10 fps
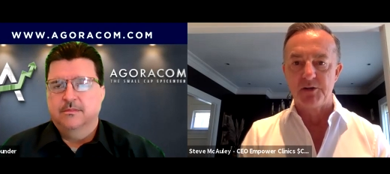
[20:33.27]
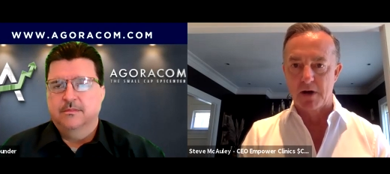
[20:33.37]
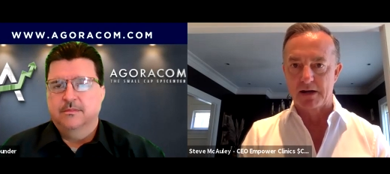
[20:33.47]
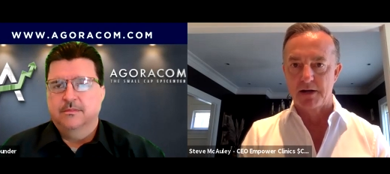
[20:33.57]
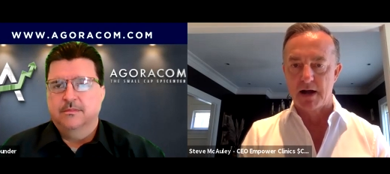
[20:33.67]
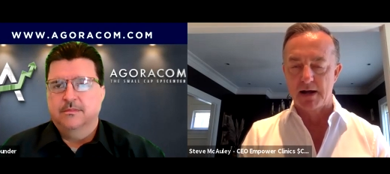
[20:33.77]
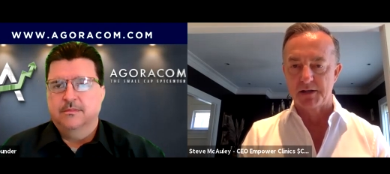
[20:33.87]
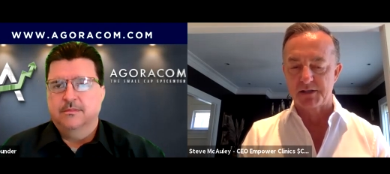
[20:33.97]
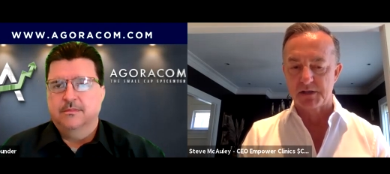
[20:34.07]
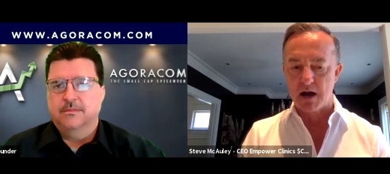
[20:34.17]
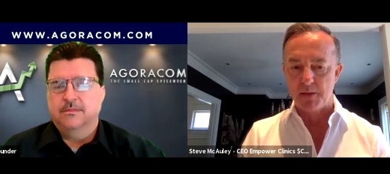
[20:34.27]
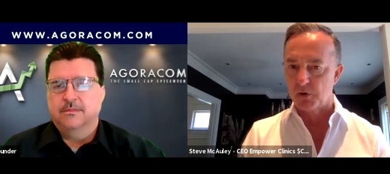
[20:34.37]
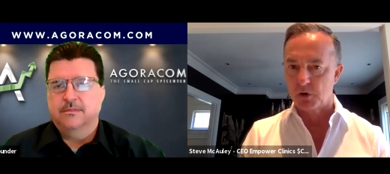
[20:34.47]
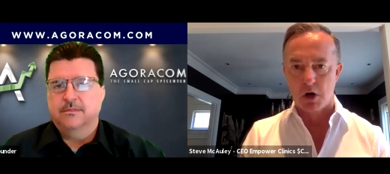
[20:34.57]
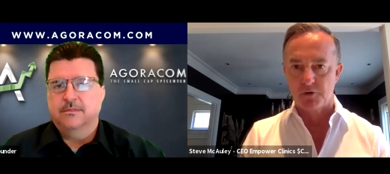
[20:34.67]
Speaker 1: to recognize um,
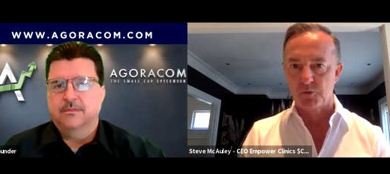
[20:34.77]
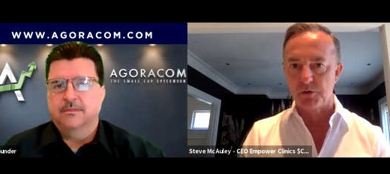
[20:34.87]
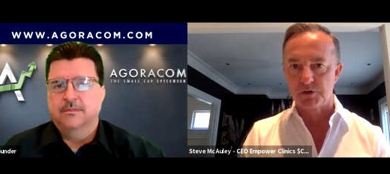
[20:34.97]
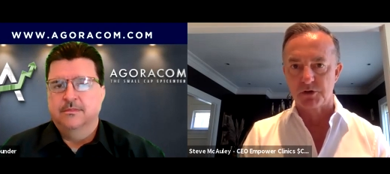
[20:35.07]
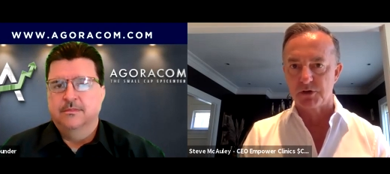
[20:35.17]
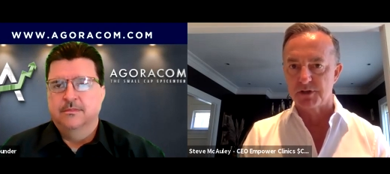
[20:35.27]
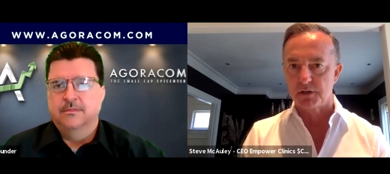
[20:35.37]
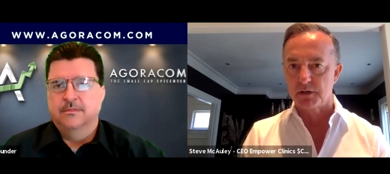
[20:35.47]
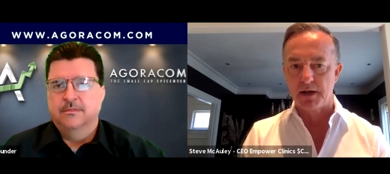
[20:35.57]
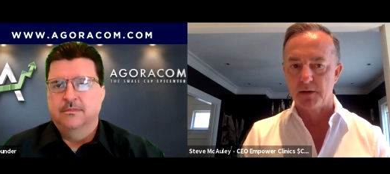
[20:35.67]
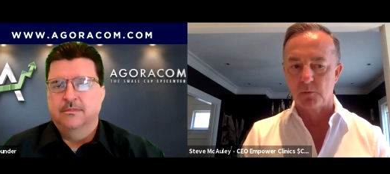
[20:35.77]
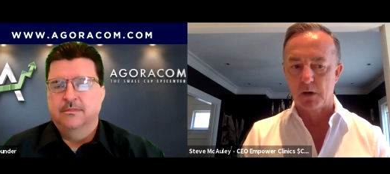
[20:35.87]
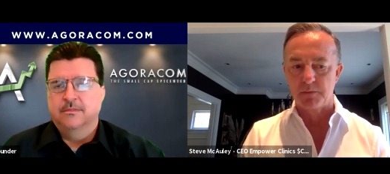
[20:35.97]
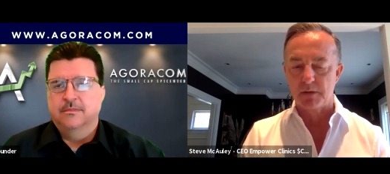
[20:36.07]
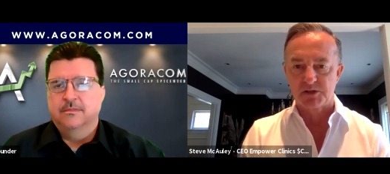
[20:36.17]
their contributions. And, and
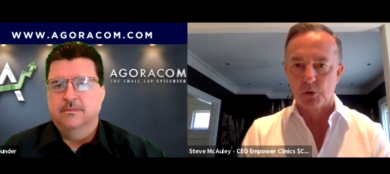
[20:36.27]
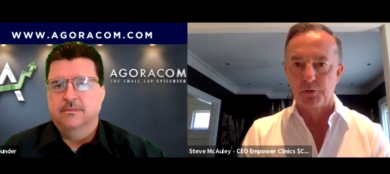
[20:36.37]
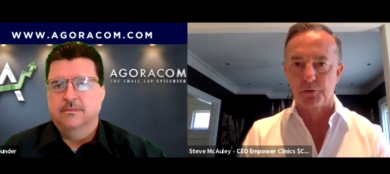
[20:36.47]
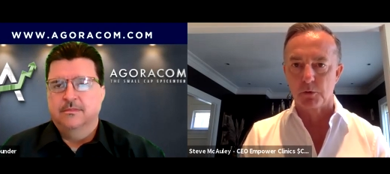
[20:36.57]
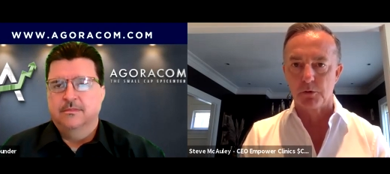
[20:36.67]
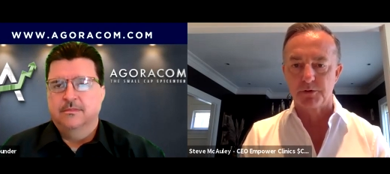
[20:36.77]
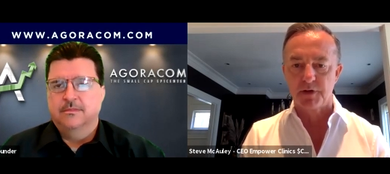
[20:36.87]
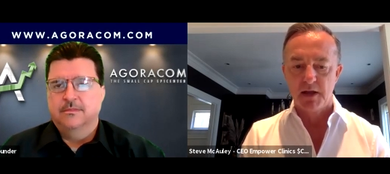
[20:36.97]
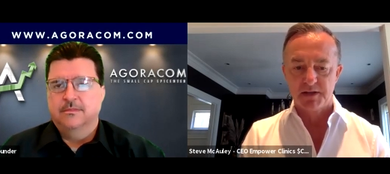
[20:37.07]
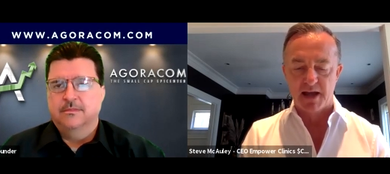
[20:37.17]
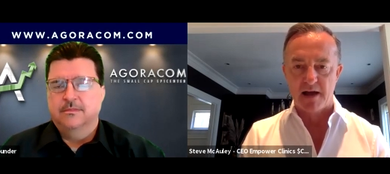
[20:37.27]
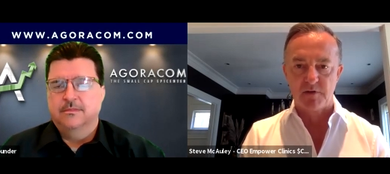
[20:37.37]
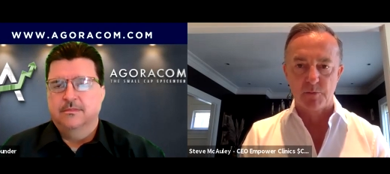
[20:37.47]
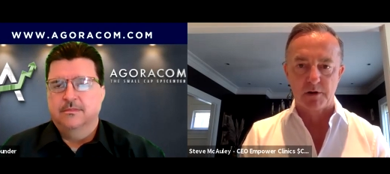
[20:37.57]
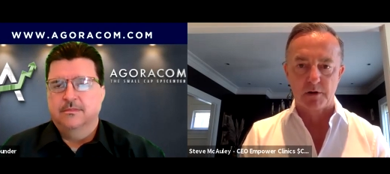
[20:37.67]
I'm, I'm so thrilled to have
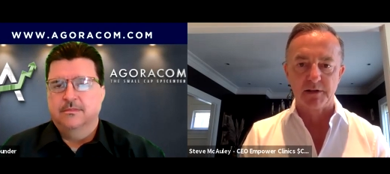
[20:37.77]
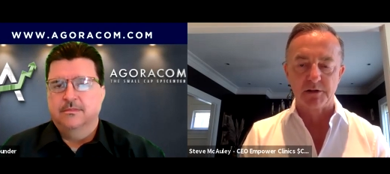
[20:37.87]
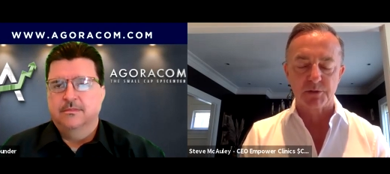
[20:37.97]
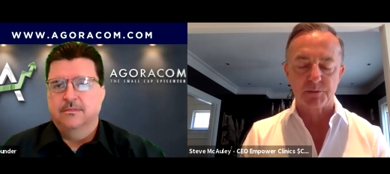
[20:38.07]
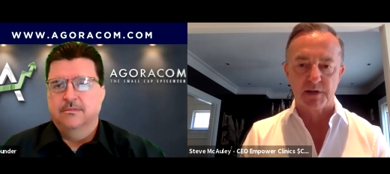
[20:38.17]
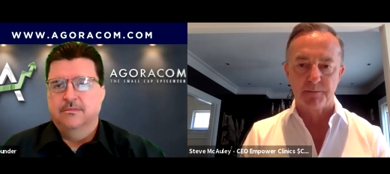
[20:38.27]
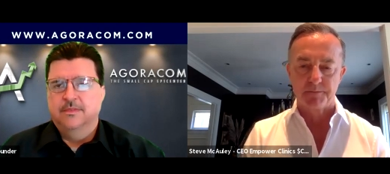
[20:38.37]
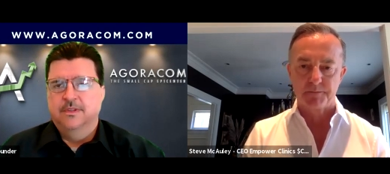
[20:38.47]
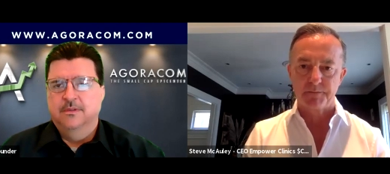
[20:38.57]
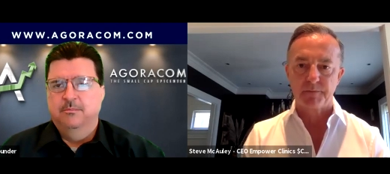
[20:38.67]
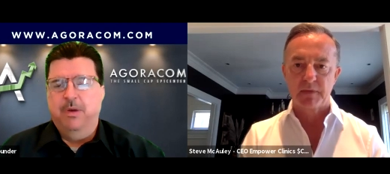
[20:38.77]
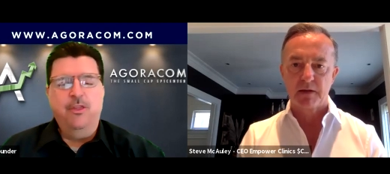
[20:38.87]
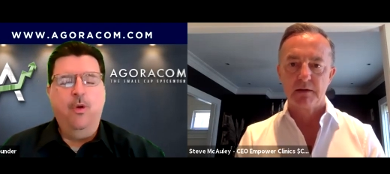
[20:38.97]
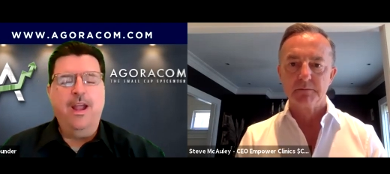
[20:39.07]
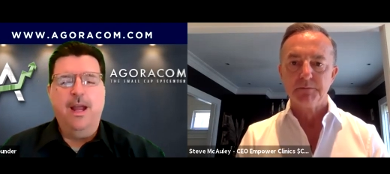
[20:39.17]
them on our leadership team.
Speaker 2: By
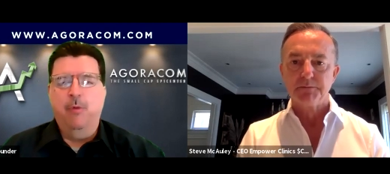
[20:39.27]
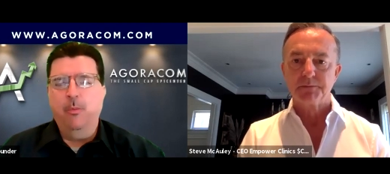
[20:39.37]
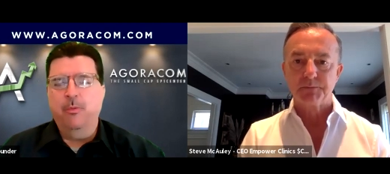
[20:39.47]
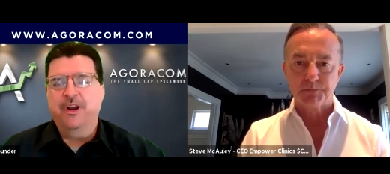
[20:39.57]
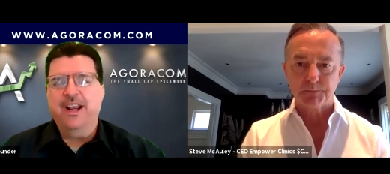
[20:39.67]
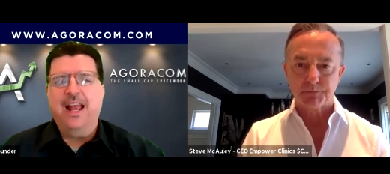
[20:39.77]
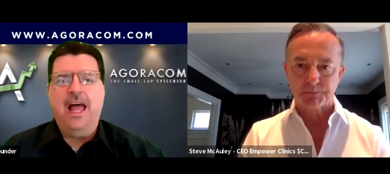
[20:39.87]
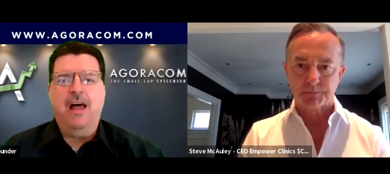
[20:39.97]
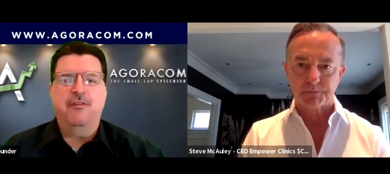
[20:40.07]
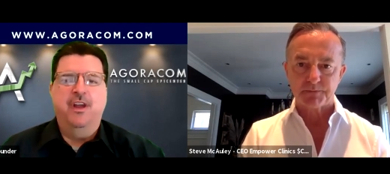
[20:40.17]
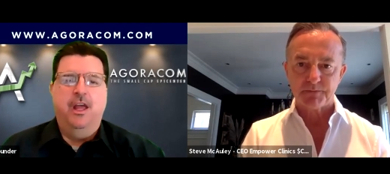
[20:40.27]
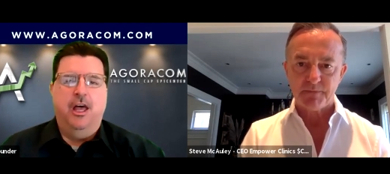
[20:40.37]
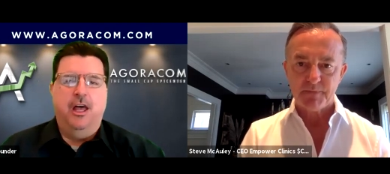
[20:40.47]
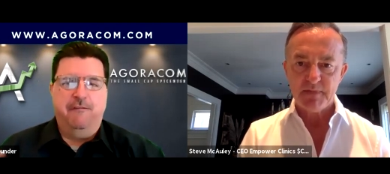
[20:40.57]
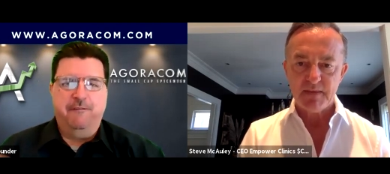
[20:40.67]
the way, I'm hoping we're going to have
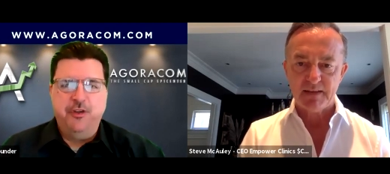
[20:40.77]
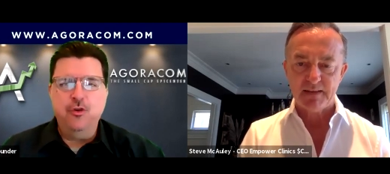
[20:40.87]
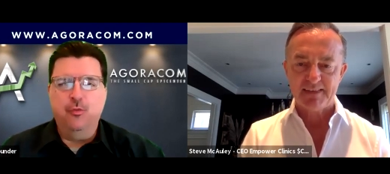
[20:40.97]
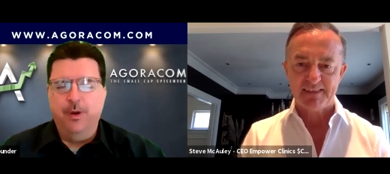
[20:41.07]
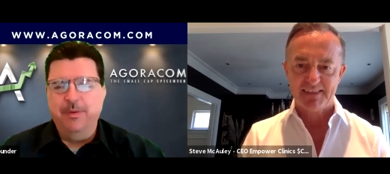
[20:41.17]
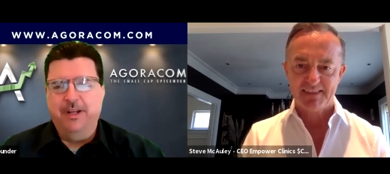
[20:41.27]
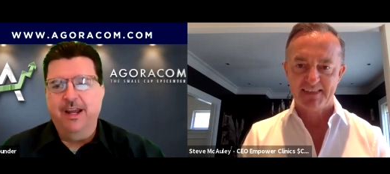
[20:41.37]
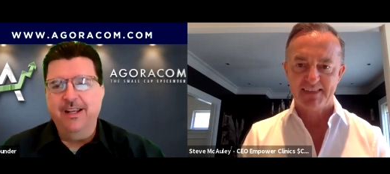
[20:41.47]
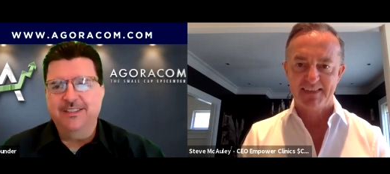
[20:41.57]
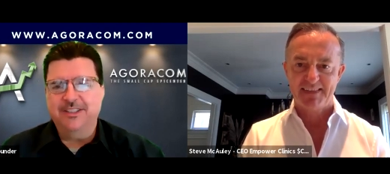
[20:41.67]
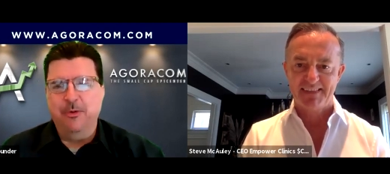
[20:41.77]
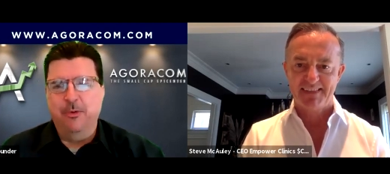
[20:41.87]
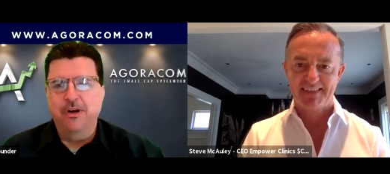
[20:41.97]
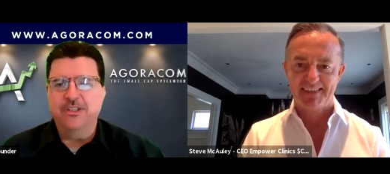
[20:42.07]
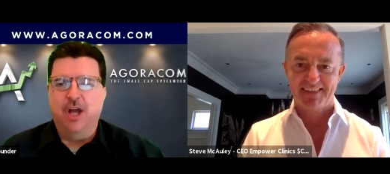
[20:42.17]
a few ribbon cutting
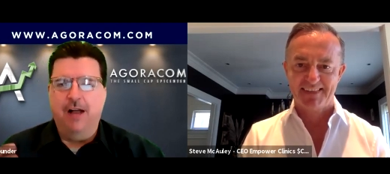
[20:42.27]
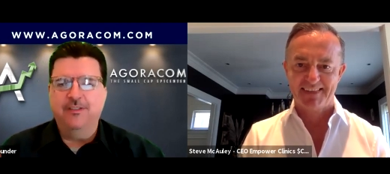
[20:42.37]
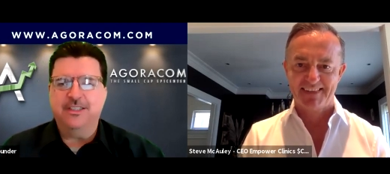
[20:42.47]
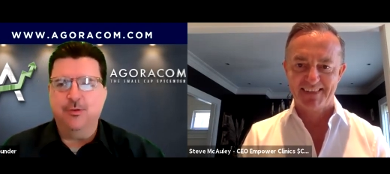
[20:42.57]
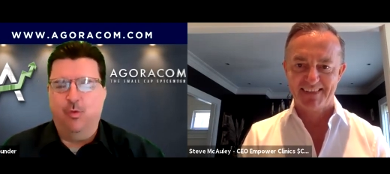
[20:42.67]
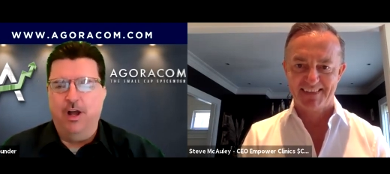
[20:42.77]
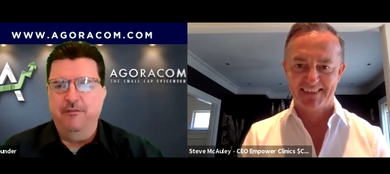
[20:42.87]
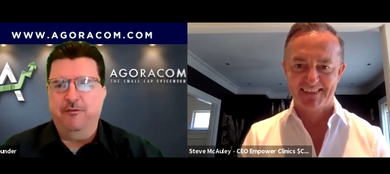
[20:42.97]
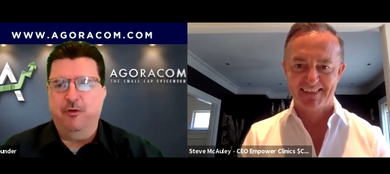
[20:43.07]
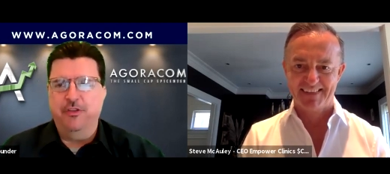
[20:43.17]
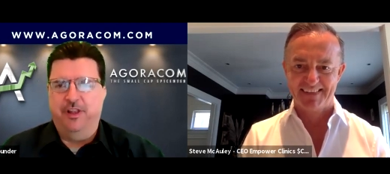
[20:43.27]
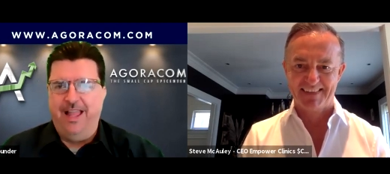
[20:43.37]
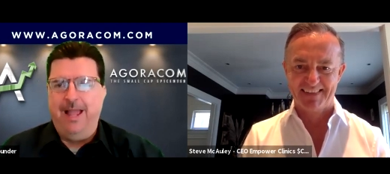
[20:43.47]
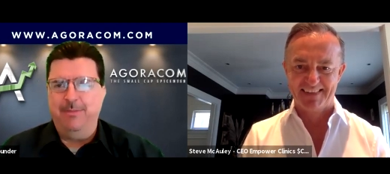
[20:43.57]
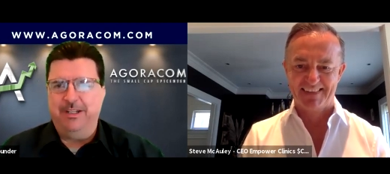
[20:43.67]
ceremonies, obviously one for the
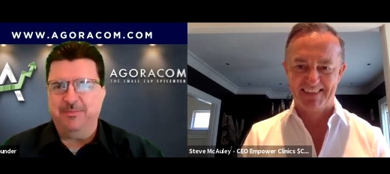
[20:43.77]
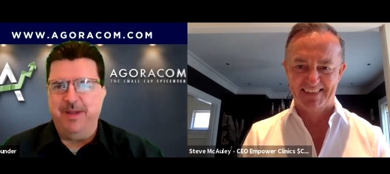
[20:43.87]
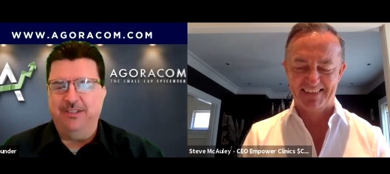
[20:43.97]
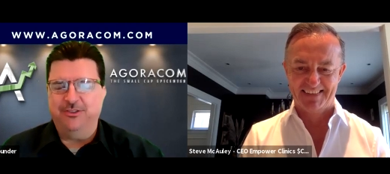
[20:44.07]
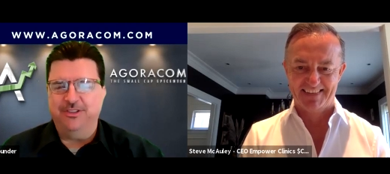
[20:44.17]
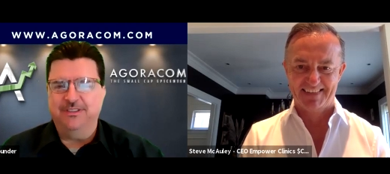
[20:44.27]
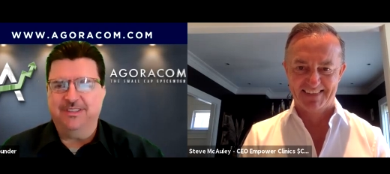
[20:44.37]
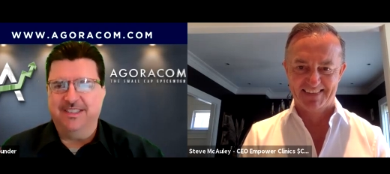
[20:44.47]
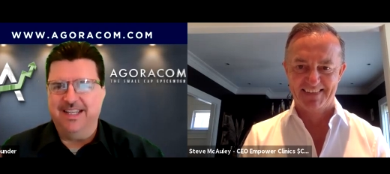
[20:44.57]
lab expansion, because